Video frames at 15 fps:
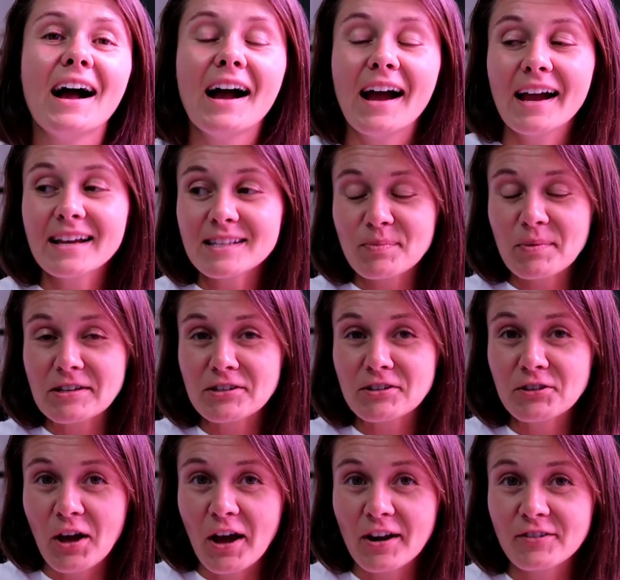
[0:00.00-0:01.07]
I spent a
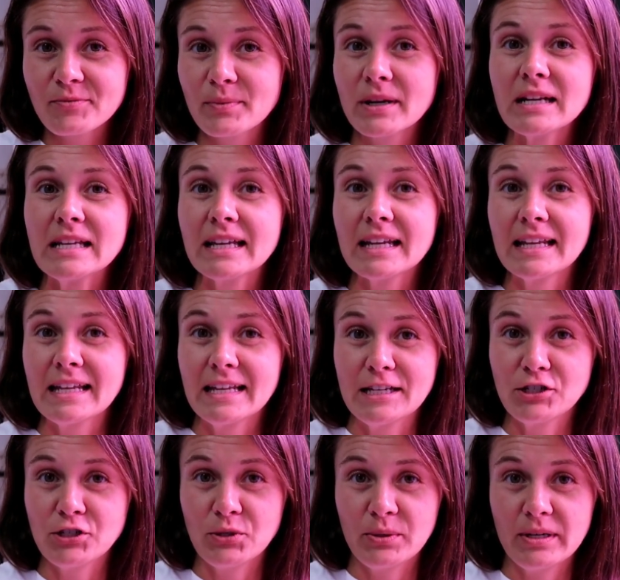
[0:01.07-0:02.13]
lot of money getting
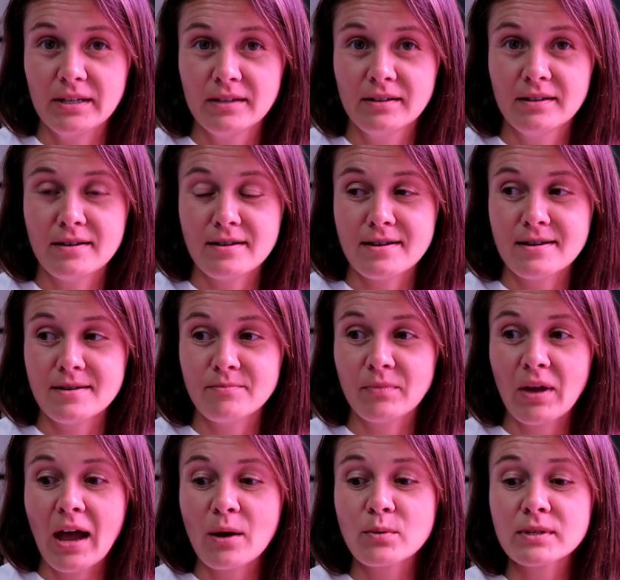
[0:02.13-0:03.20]
into it.
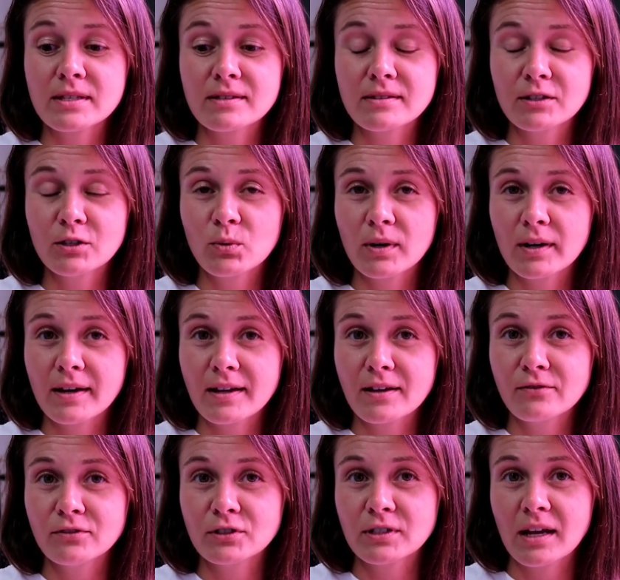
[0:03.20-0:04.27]
I was still working
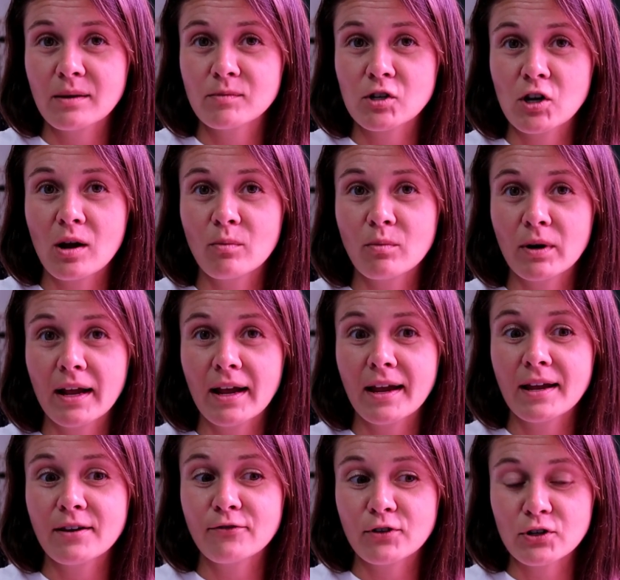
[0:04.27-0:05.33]
a full-time job when
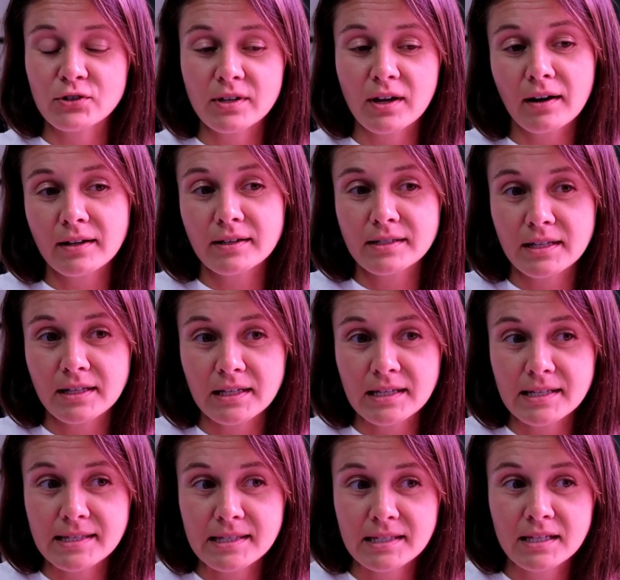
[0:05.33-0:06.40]
I first got into
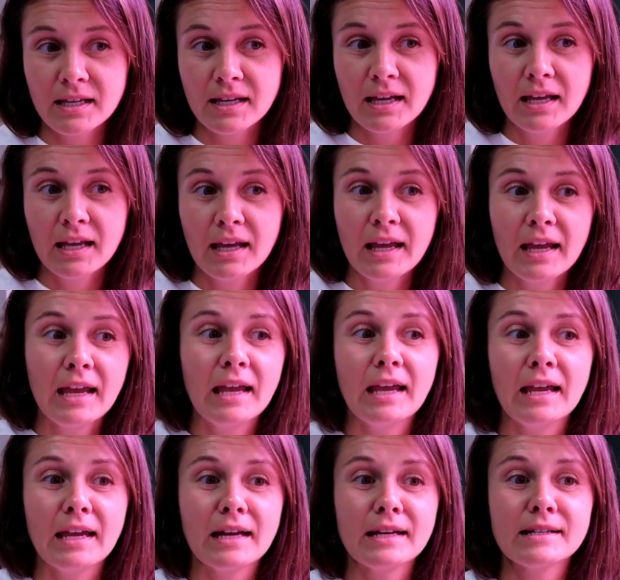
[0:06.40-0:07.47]
this,
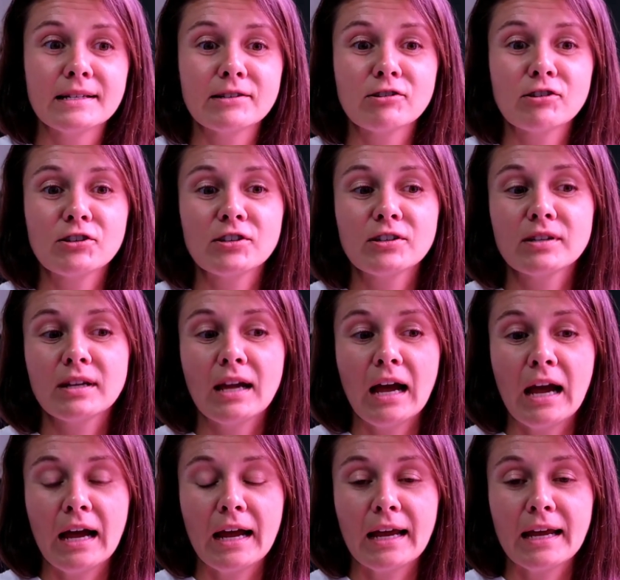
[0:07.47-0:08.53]
and
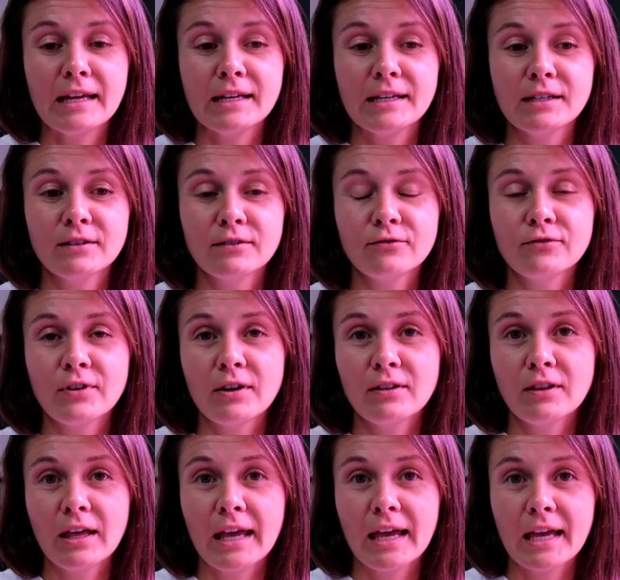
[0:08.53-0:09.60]
I
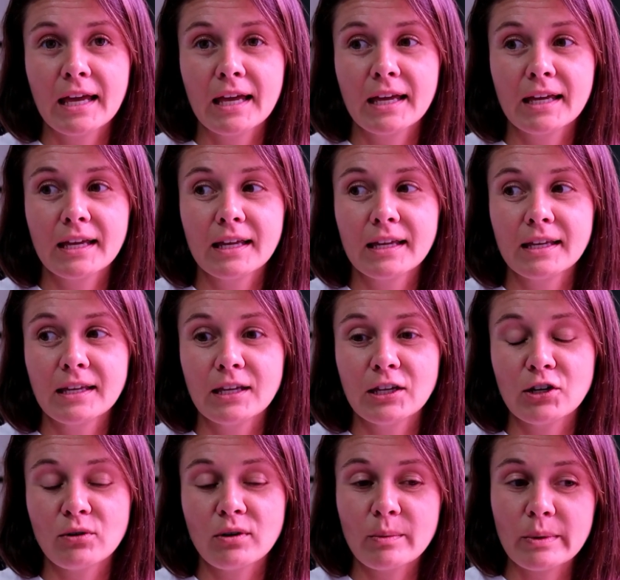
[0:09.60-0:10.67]
felt like, you
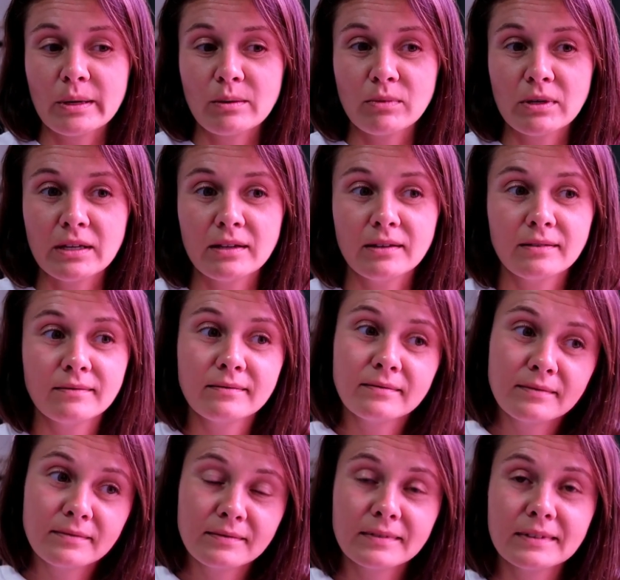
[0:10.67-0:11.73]
know, I might be
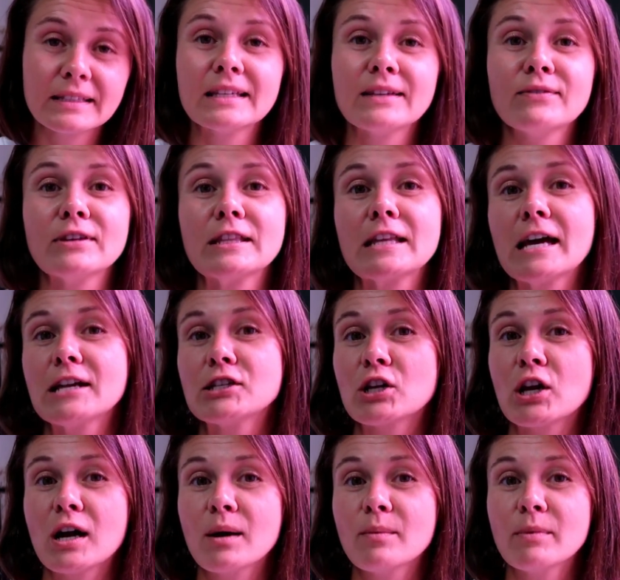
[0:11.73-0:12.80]
leaving that
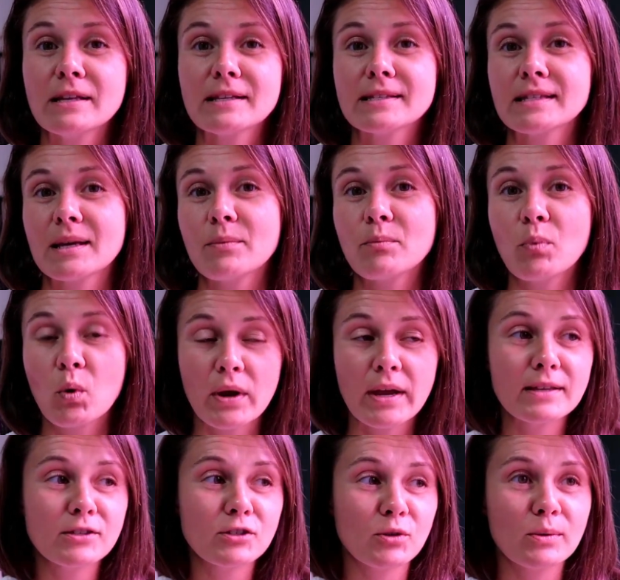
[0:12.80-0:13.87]
job at some
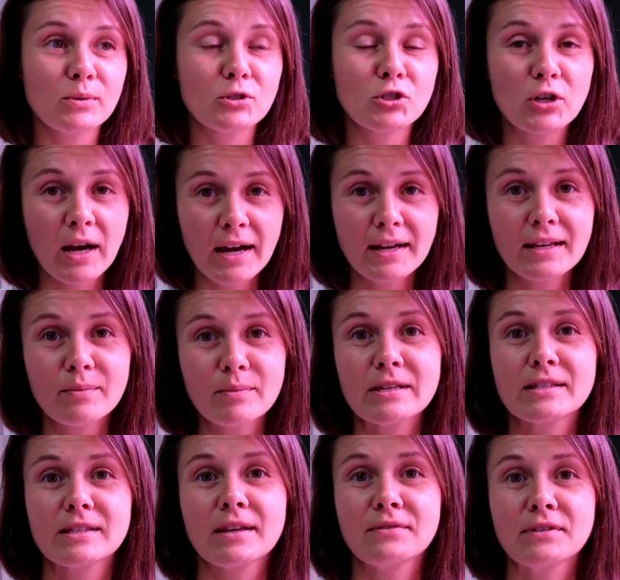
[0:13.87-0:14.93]
point, so I was trying to get
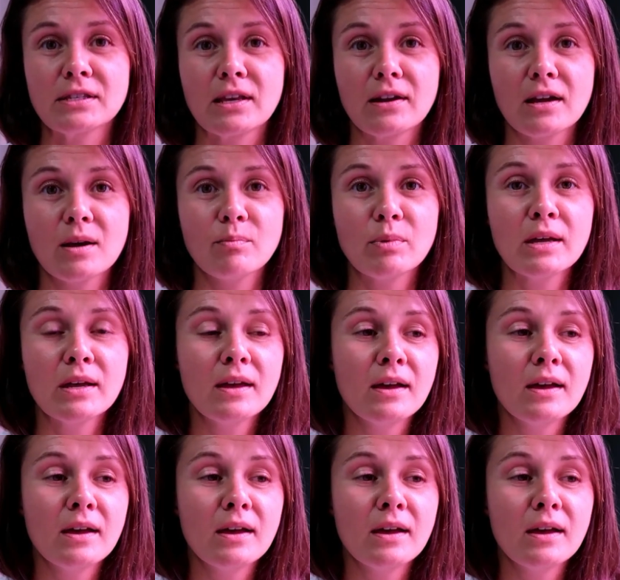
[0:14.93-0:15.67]
myself set up.